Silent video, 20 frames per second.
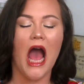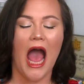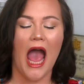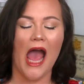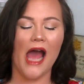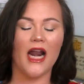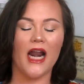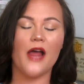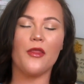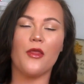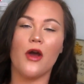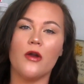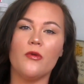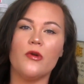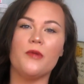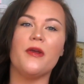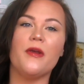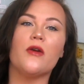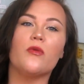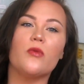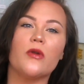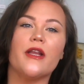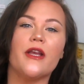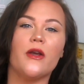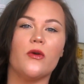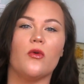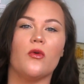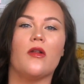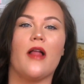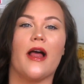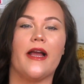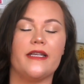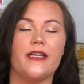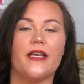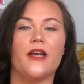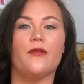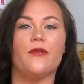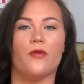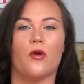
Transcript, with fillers: and I thought it would be a really cool idea